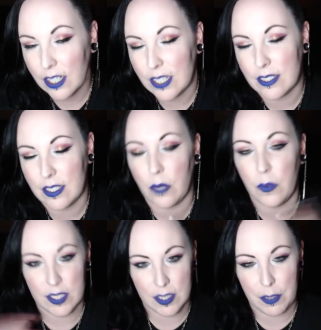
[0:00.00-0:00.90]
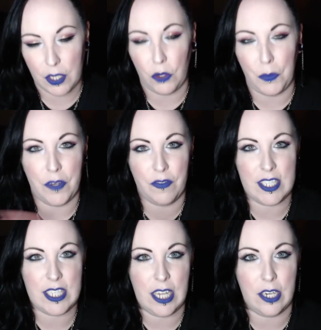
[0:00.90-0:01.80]
because I was a paranormal
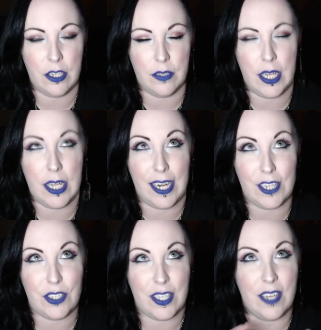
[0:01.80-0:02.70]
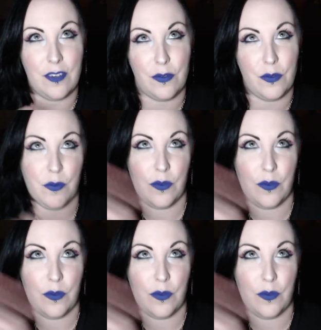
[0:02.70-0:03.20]
investigator and actually have